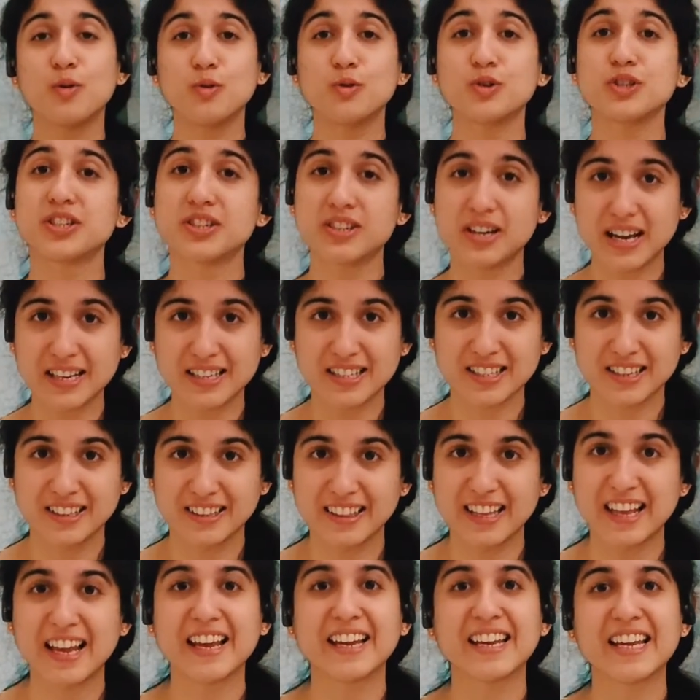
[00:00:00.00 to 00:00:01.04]
Ushrasan,
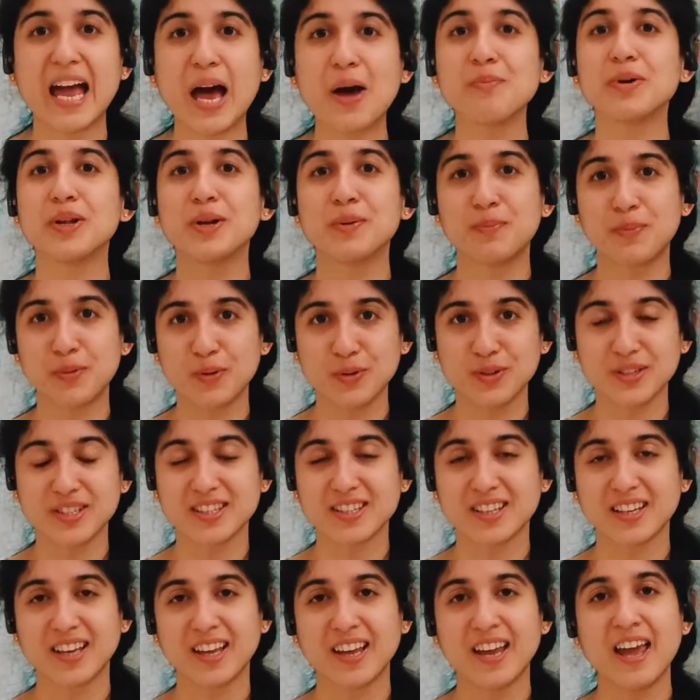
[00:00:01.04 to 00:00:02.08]
camel
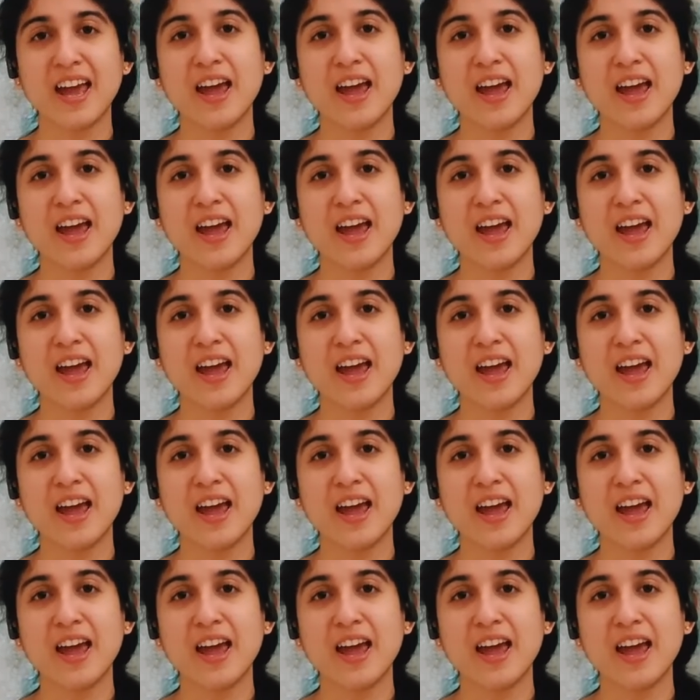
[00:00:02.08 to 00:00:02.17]
pose.